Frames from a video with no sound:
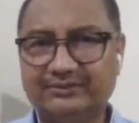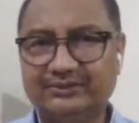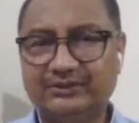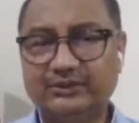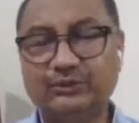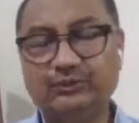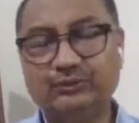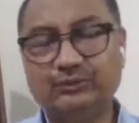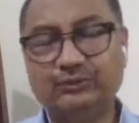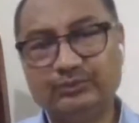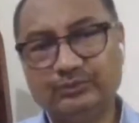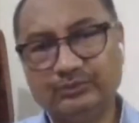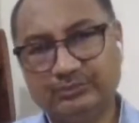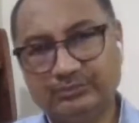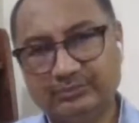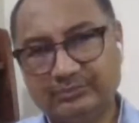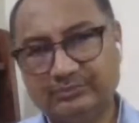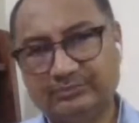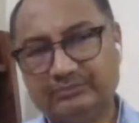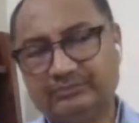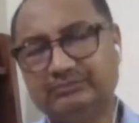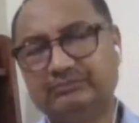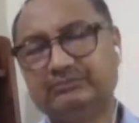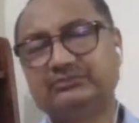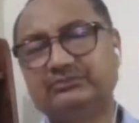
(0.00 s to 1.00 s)
you
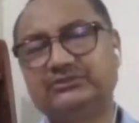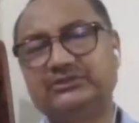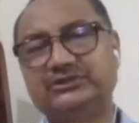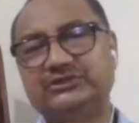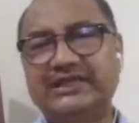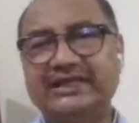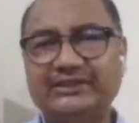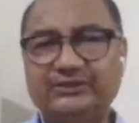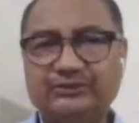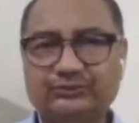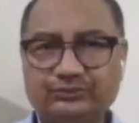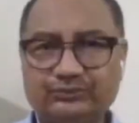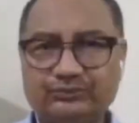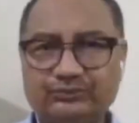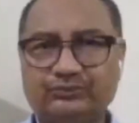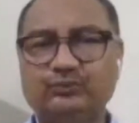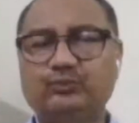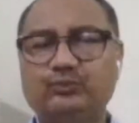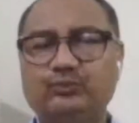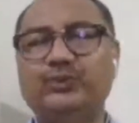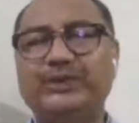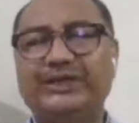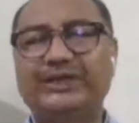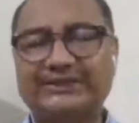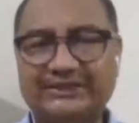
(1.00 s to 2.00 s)
try to
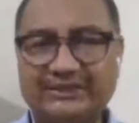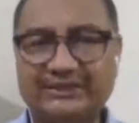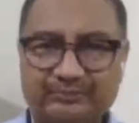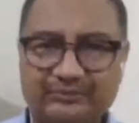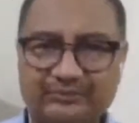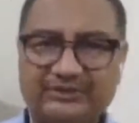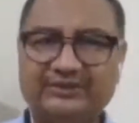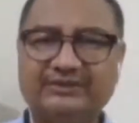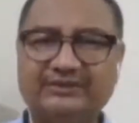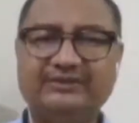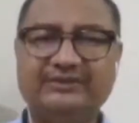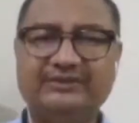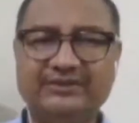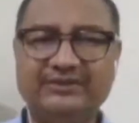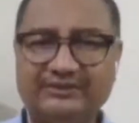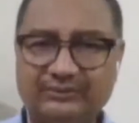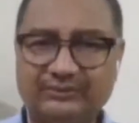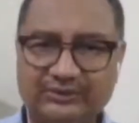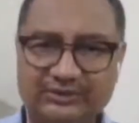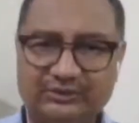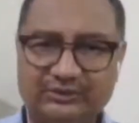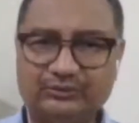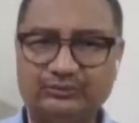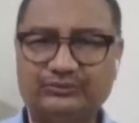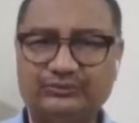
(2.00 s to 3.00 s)
whet up the greed,
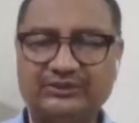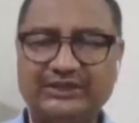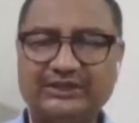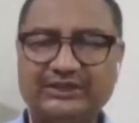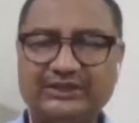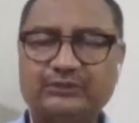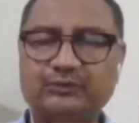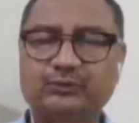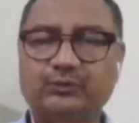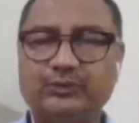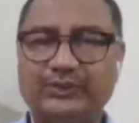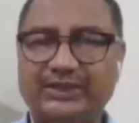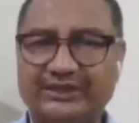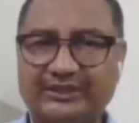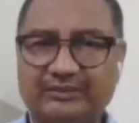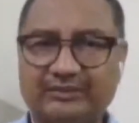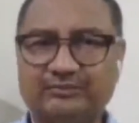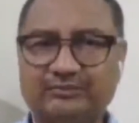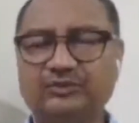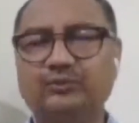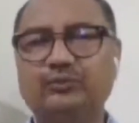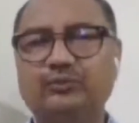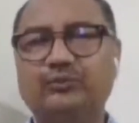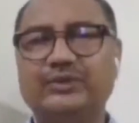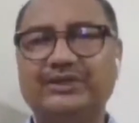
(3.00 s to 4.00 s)
you try to whet up
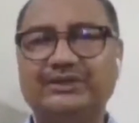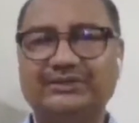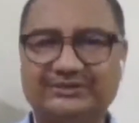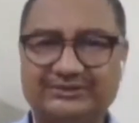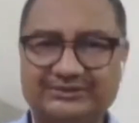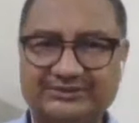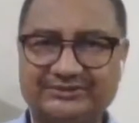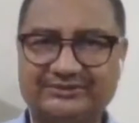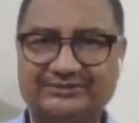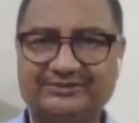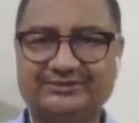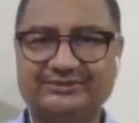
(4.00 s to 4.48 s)
the wants.